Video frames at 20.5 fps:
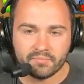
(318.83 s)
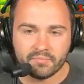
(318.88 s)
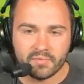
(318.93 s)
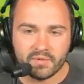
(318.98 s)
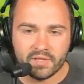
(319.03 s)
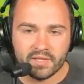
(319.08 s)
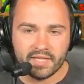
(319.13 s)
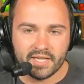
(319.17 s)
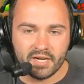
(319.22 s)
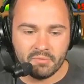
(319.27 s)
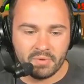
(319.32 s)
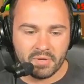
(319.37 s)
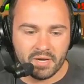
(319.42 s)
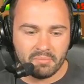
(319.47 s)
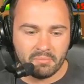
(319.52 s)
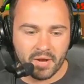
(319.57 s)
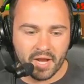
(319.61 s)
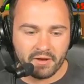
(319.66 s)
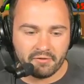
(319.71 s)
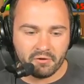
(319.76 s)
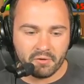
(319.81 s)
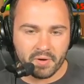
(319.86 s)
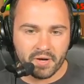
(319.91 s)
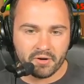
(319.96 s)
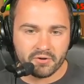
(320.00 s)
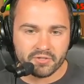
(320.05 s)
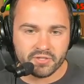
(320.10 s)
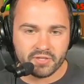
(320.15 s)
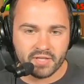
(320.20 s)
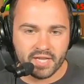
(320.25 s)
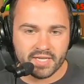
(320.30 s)
little bit of micro
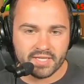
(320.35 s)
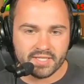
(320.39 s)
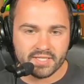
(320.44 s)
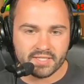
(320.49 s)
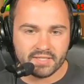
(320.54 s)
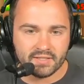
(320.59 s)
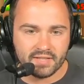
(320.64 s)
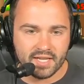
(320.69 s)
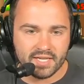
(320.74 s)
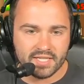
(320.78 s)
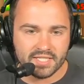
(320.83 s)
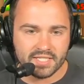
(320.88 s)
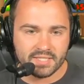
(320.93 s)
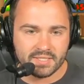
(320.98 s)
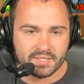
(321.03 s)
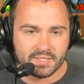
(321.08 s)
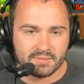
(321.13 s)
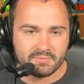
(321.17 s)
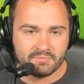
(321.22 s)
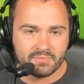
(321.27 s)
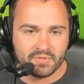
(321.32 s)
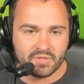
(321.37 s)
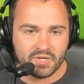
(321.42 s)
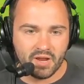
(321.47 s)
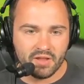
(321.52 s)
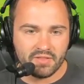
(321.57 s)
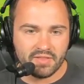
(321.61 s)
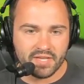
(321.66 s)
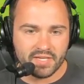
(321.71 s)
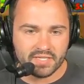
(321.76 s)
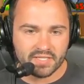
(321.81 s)
here. So let's
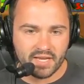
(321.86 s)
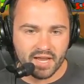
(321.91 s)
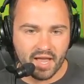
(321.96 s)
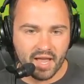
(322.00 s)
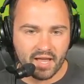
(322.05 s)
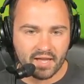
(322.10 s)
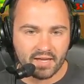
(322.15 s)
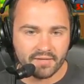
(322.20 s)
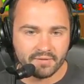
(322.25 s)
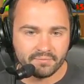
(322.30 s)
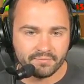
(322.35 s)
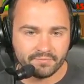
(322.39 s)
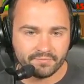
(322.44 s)
stun this guy.